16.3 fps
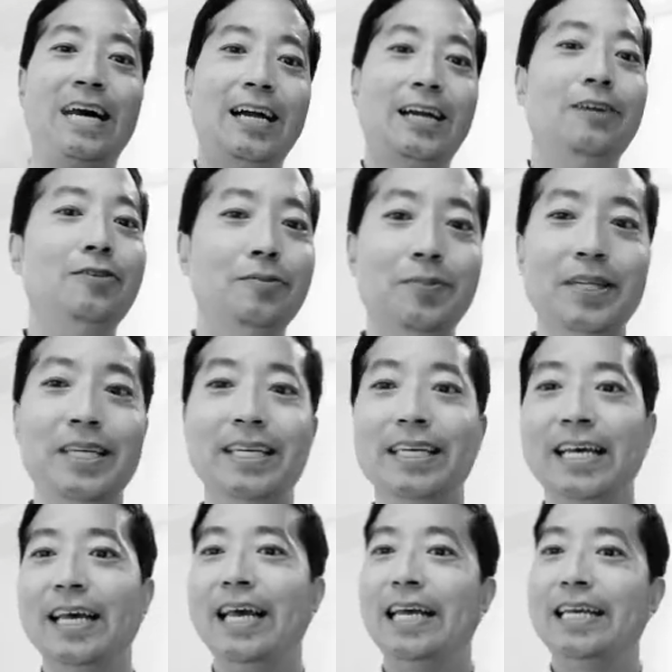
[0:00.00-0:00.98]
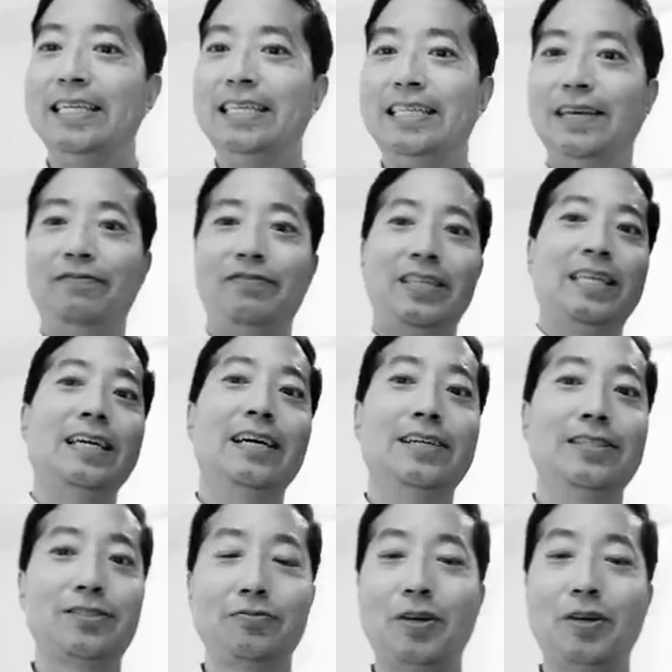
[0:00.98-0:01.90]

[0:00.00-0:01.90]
honorably, and gifting us